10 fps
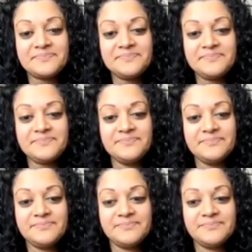
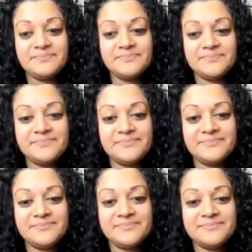
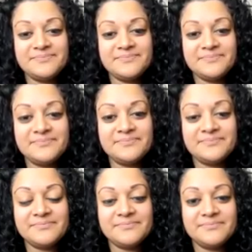
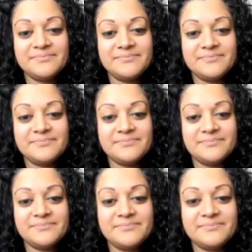The person shown says nothing.